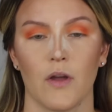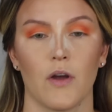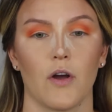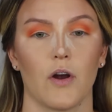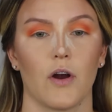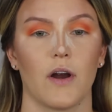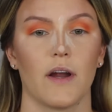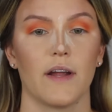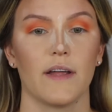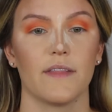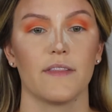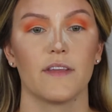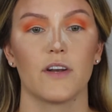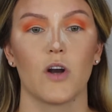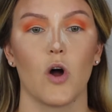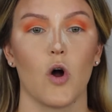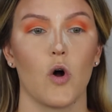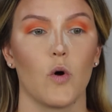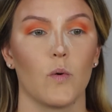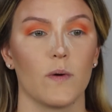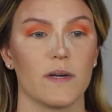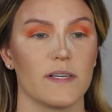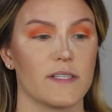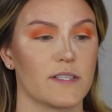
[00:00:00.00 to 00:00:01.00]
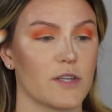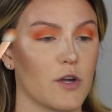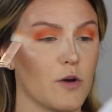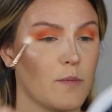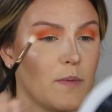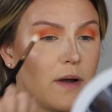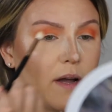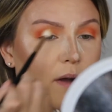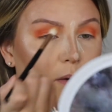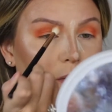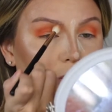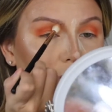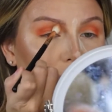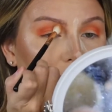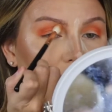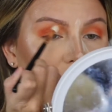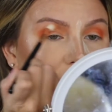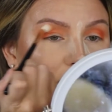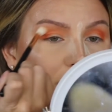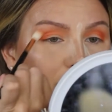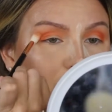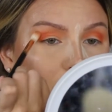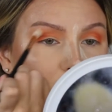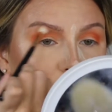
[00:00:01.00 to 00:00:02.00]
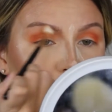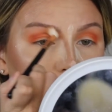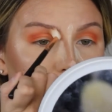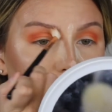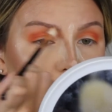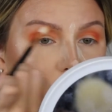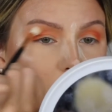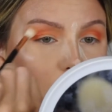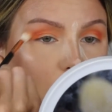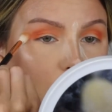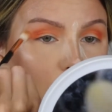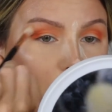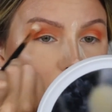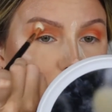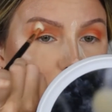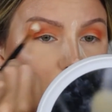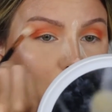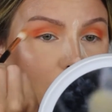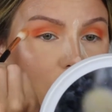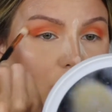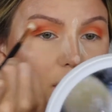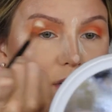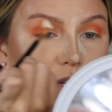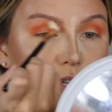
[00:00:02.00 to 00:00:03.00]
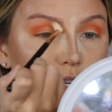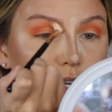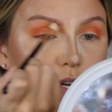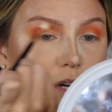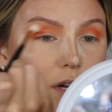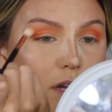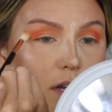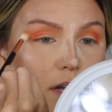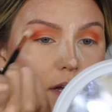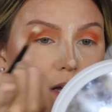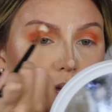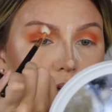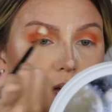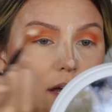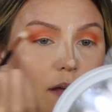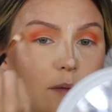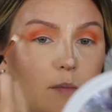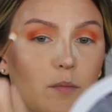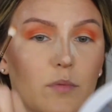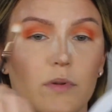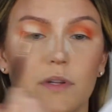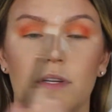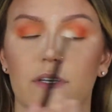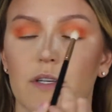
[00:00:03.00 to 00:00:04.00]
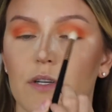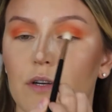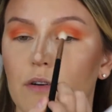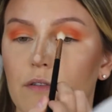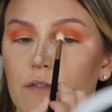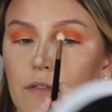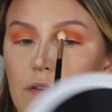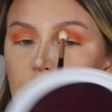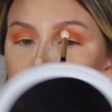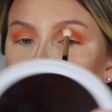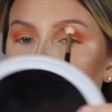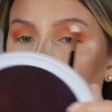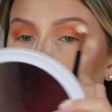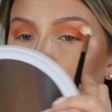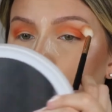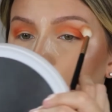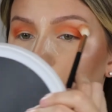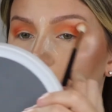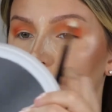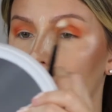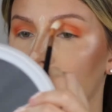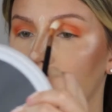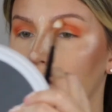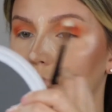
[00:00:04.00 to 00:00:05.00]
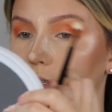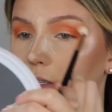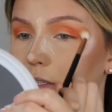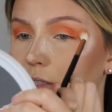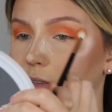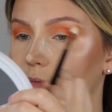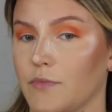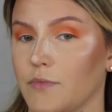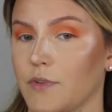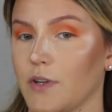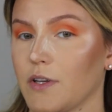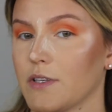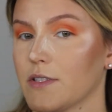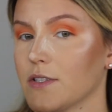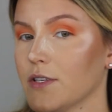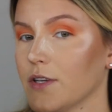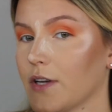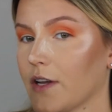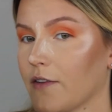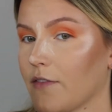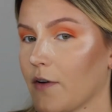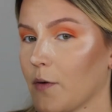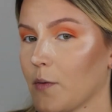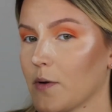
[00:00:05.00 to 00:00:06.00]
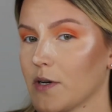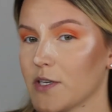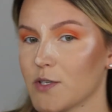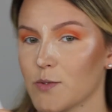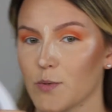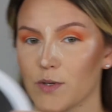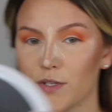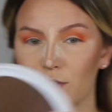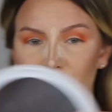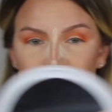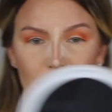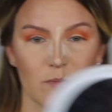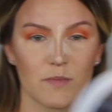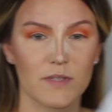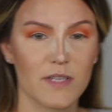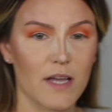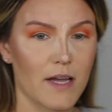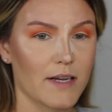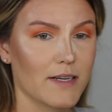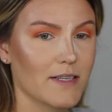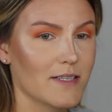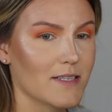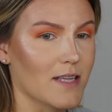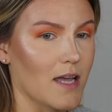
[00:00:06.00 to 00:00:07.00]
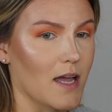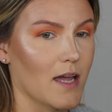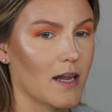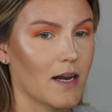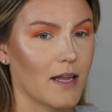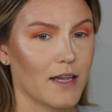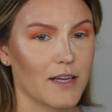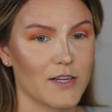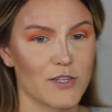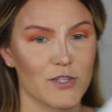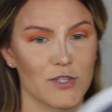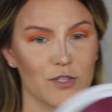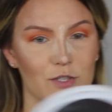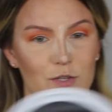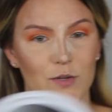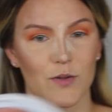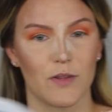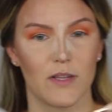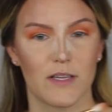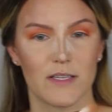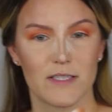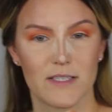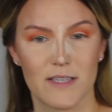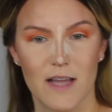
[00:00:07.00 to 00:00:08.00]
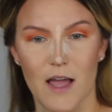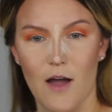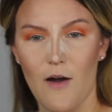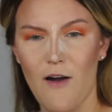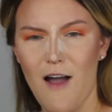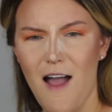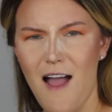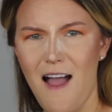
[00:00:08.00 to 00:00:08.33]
All right, and then always go back with that first longer brush and blend over the edges. Because look, if I want to switch from side to side, I can just do this now.